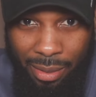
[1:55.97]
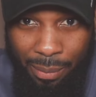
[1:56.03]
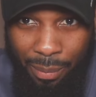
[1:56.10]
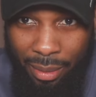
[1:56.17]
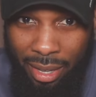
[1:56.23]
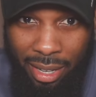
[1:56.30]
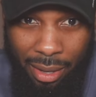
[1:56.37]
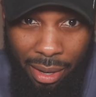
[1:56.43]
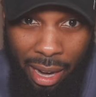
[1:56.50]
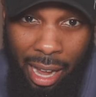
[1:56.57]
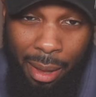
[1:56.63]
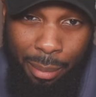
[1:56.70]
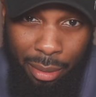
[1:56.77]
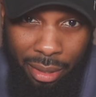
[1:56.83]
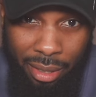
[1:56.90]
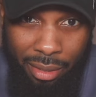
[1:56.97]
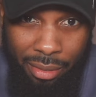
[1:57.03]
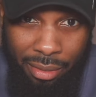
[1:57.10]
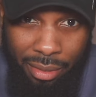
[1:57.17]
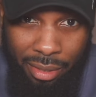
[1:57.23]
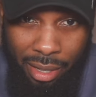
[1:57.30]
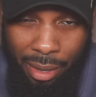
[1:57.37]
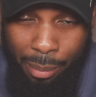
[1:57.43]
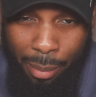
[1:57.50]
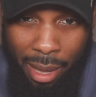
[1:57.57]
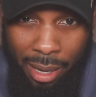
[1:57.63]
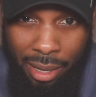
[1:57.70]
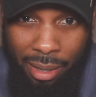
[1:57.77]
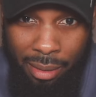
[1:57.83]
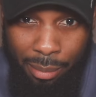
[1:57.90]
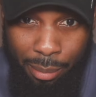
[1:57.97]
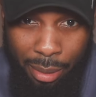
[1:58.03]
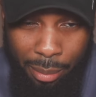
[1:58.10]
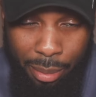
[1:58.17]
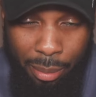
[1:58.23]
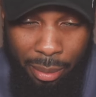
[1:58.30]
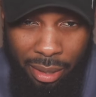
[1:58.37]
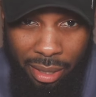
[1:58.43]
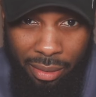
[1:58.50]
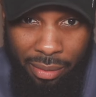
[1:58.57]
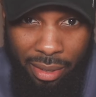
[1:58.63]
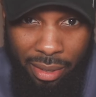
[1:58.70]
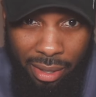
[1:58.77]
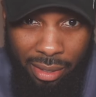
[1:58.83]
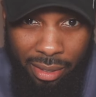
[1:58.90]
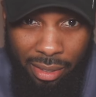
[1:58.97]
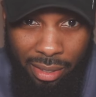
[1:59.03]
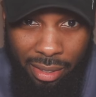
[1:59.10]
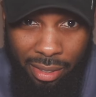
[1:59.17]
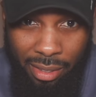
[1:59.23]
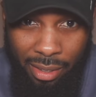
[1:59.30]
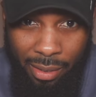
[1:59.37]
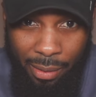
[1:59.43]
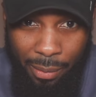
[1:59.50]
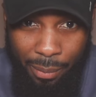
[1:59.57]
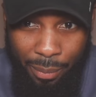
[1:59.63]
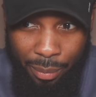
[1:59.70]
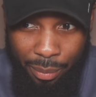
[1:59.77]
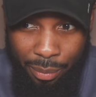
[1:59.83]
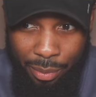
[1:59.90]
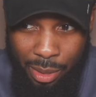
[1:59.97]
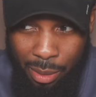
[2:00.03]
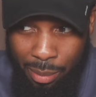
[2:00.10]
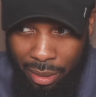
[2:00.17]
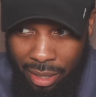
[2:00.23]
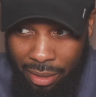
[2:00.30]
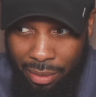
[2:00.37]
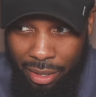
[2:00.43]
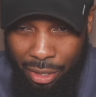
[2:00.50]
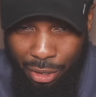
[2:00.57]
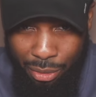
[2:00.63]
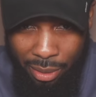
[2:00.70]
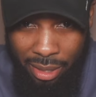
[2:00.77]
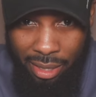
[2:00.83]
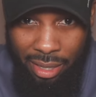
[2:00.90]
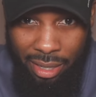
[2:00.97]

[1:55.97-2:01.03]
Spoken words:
And then I believe, and many people believe, that to believe in the Trinity